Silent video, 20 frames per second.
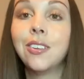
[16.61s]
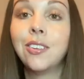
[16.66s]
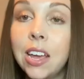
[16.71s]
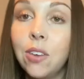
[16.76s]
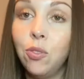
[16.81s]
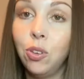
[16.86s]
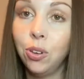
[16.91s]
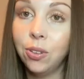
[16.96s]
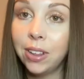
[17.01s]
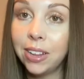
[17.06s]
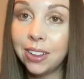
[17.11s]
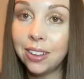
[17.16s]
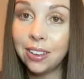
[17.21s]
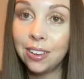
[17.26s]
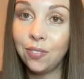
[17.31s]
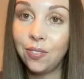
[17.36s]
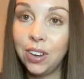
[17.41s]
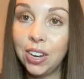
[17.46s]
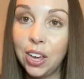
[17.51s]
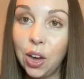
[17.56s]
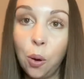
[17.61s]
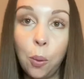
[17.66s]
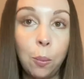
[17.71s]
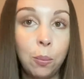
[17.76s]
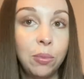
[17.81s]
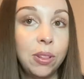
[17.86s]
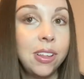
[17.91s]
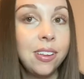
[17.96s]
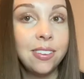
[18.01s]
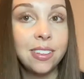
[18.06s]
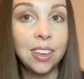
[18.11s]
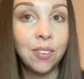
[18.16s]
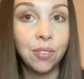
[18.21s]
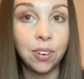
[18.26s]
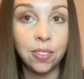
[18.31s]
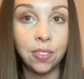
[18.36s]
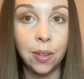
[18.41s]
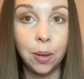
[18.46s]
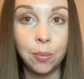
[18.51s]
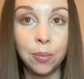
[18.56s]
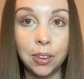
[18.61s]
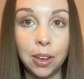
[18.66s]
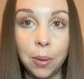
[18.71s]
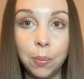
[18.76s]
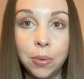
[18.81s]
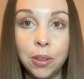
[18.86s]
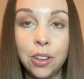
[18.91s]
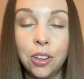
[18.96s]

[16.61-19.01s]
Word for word: If you do like this video, please give it a thumbs up.